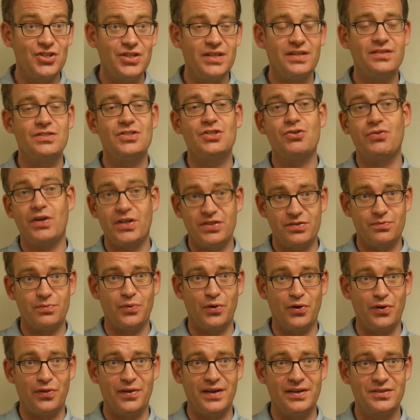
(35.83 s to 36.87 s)
she's
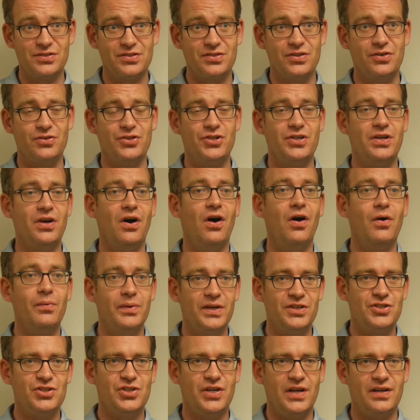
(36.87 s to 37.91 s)
trustworthy, so she
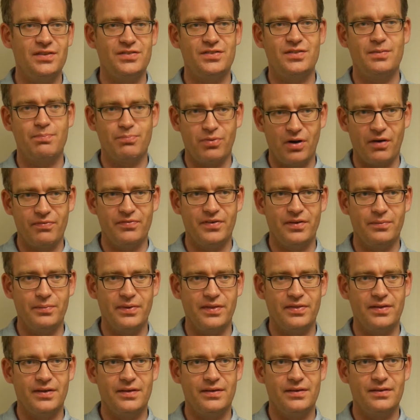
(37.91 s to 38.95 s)
always shares the profit
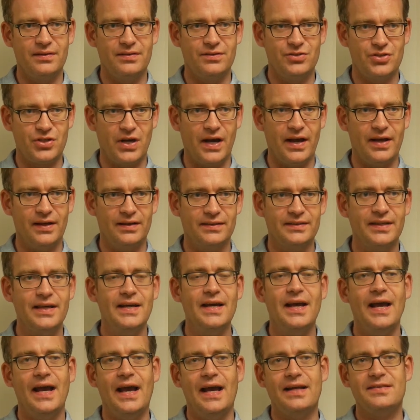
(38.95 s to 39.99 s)
with the child.
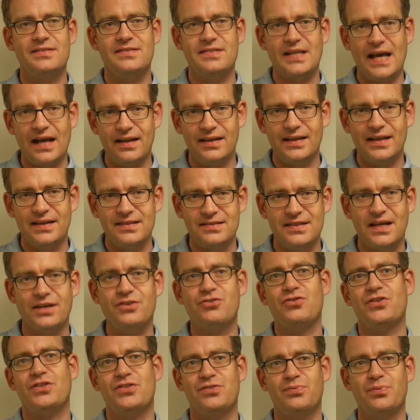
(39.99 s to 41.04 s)
And Sally is
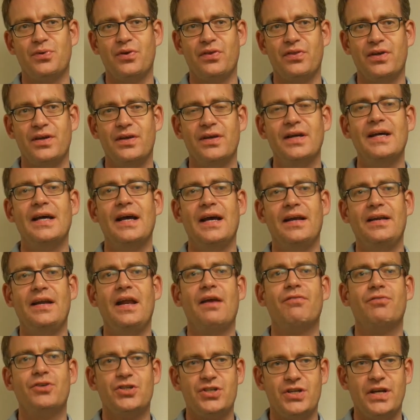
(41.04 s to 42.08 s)
untrustworthy and
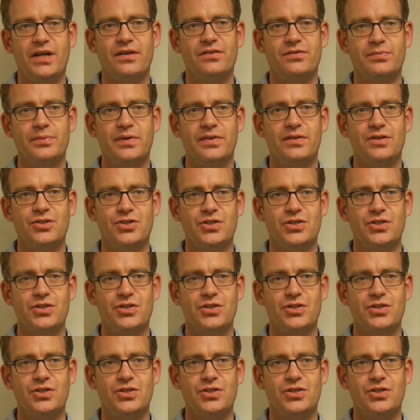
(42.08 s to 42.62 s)
never shares with the